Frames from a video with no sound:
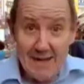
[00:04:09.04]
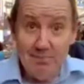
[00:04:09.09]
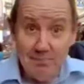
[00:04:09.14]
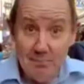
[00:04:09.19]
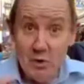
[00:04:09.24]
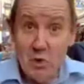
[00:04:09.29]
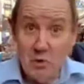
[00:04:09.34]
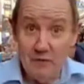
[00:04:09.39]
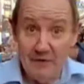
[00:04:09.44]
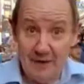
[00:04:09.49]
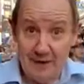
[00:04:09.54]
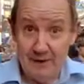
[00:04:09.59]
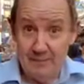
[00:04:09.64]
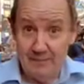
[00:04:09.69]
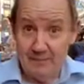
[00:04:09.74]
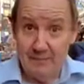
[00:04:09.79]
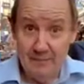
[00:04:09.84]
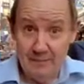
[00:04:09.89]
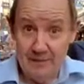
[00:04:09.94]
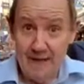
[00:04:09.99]
moving
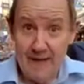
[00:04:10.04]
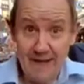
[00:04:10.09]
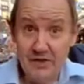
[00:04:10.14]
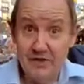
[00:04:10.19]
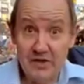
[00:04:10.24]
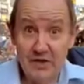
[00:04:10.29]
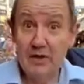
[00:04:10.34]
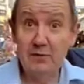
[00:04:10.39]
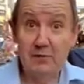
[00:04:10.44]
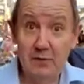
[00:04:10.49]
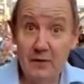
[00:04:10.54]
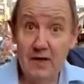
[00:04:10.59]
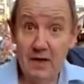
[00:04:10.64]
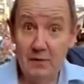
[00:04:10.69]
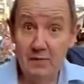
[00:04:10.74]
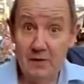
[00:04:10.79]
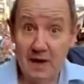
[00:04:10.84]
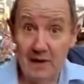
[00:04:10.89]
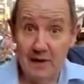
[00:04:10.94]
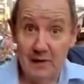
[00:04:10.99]
into different
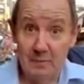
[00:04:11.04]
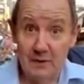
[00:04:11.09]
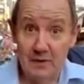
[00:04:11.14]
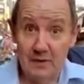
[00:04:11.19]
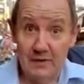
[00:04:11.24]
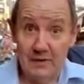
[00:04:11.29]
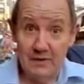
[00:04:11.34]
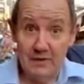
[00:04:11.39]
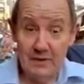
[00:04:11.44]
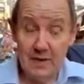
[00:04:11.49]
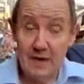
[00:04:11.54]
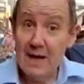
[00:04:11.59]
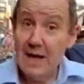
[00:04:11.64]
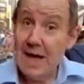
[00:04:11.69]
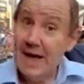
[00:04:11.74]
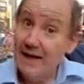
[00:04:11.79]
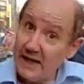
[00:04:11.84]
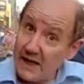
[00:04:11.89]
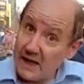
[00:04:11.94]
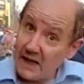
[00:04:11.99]
environments,
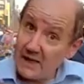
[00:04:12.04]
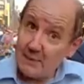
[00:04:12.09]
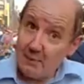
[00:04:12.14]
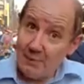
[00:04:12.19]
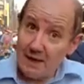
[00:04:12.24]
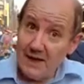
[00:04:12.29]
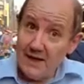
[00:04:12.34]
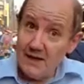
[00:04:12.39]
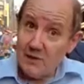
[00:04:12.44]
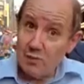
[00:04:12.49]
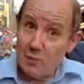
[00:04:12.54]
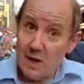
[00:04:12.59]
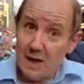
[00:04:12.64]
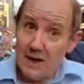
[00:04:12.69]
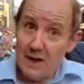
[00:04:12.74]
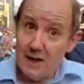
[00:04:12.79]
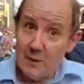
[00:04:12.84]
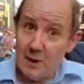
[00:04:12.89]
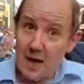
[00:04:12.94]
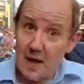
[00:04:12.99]
and it explains
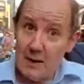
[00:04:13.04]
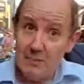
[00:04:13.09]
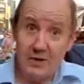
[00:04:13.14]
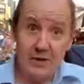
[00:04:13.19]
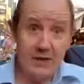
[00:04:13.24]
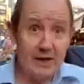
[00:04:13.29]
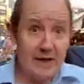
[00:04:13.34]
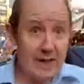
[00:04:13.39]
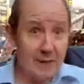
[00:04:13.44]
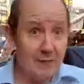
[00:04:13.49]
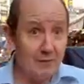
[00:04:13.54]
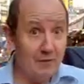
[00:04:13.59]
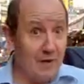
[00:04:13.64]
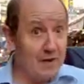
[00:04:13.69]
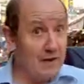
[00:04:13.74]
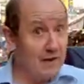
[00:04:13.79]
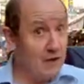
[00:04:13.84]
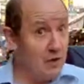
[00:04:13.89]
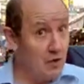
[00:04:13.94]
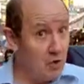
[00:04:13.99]
why we're able to keep
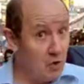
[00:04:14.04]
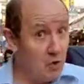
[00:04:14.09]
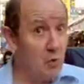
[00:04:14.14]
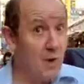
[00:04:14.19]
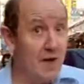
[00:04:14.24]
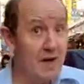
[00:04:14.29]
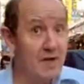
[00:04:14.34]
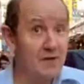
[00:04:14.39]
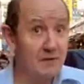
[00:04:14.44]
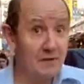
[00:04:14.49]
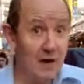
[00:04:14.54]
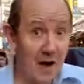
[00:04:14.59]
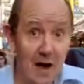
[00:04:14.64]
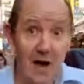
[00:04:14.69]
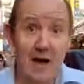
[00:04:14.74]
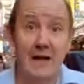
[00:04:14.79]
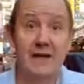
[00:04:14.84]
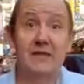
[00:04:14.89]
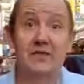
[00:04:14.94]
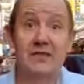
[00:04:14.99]
finding new ways of
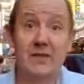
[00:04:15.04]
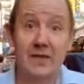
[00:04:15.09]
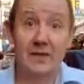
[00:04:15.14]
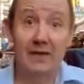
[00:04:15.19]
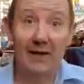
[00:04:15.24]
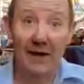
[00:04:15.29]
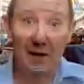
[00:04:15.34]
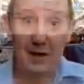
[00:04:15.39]
harnessing the